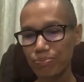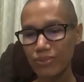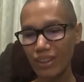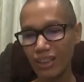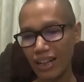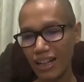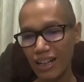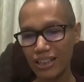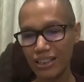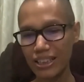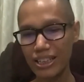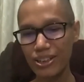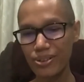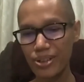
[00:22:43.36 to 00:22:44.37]

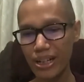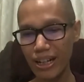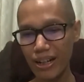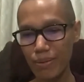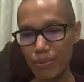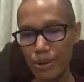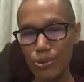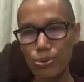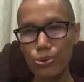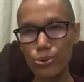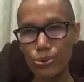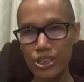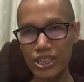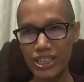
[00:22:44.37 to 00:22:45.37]
they don't have a
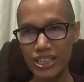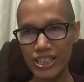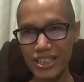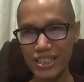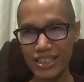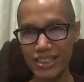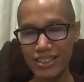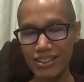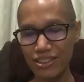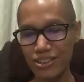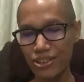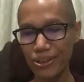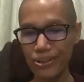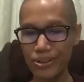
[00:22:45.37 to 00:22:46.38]
ruchi.
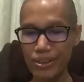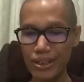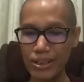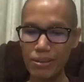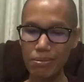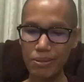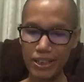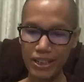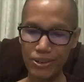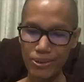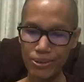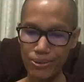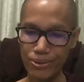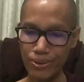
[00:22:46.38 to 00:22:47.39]
So if they
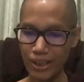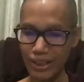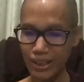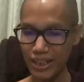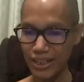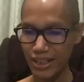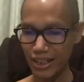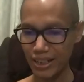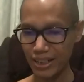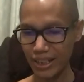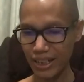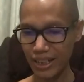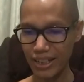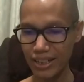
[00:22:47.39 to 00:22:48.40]
do a
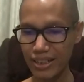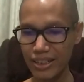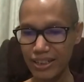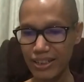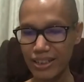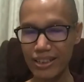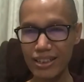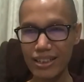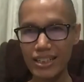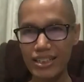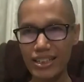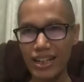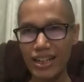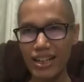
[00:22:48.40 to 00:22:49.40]
gananga,
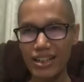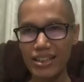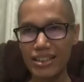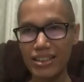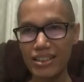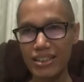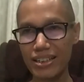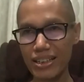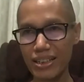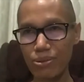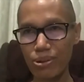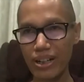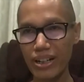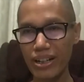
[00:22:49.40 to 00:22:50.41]
later they
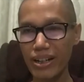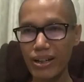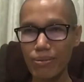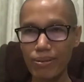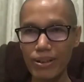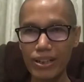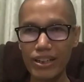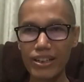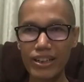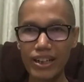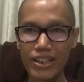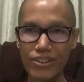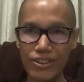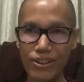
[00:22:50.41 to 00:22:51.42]
will have a
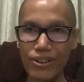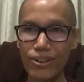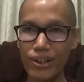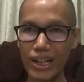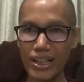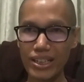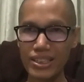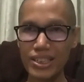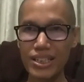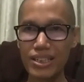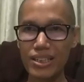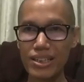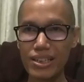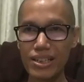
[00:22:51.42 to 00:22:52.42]
kind of knowledge,
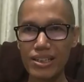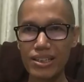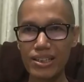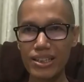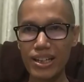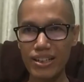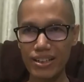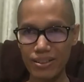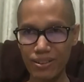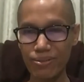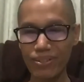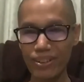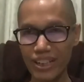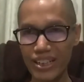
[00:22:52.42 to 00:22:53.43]

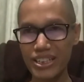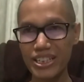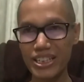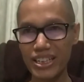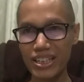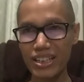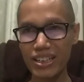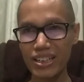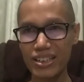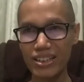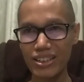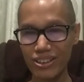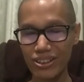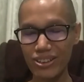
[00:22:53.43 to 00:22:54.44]
satisfaction.
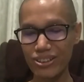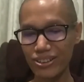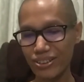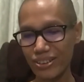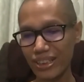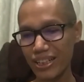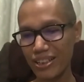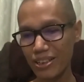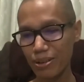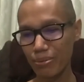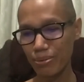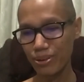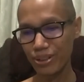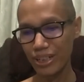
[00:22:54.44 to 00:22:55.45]
Oh, that the
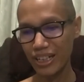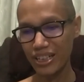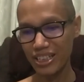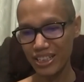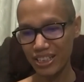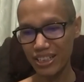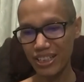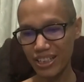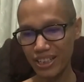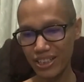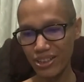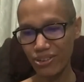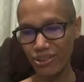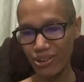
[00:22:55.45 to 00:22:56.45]
Buddha teach
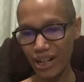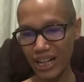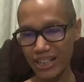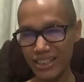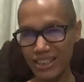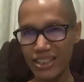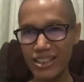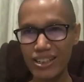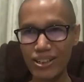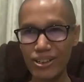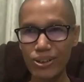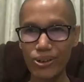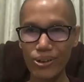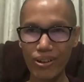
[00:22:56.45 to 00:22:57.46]
is right,
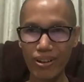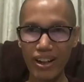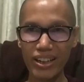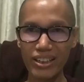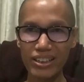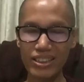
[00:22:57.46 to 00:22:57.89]
correct.